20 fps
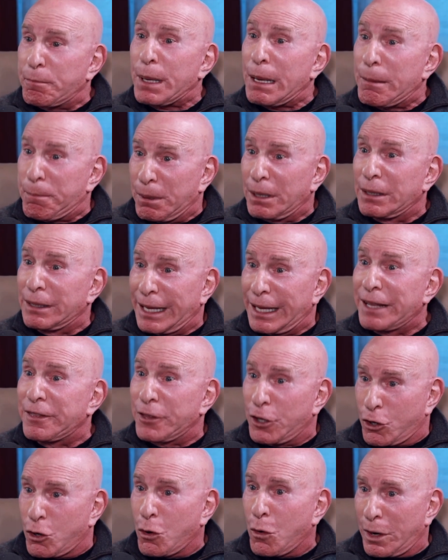of people
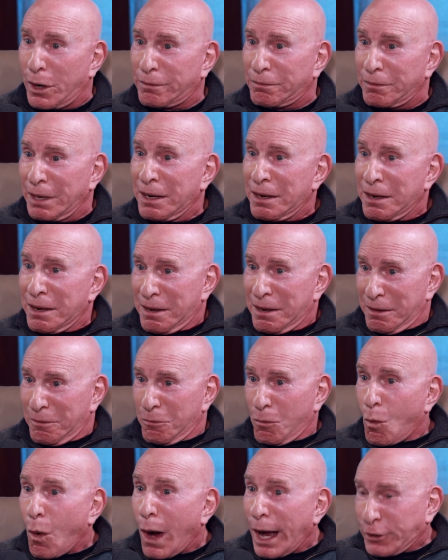in the court
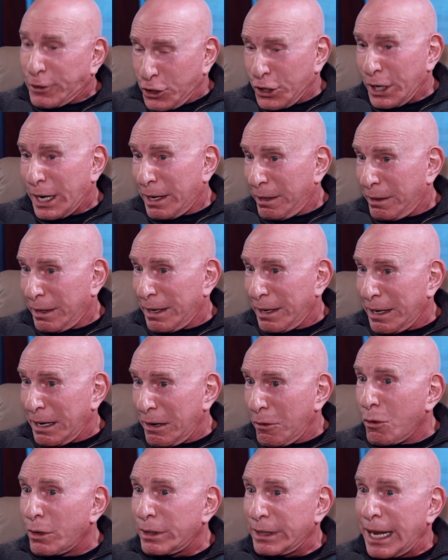watching
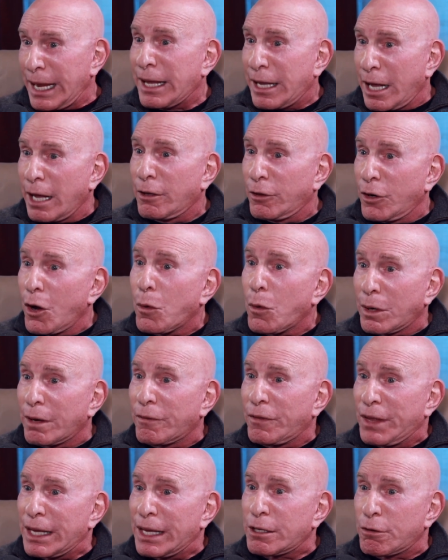uh, or taking note
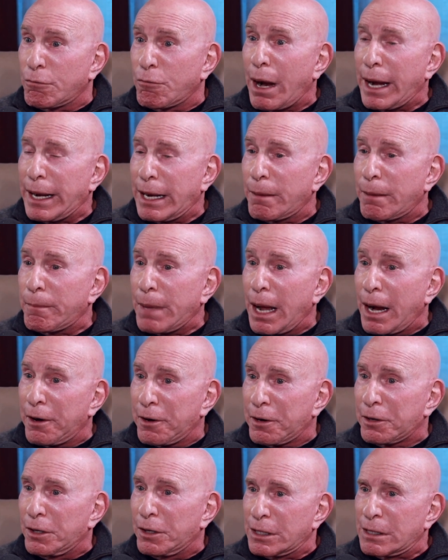of yeah. this and writing
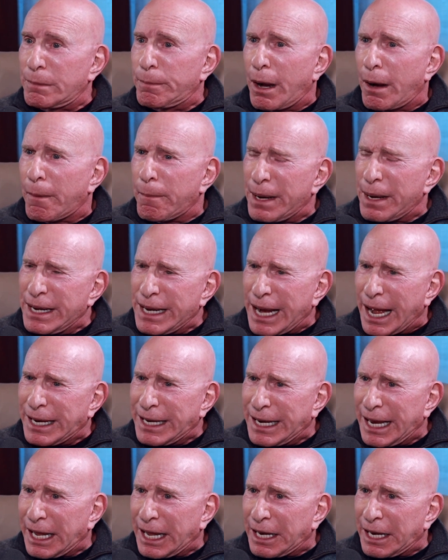articles about yeah. it. None the,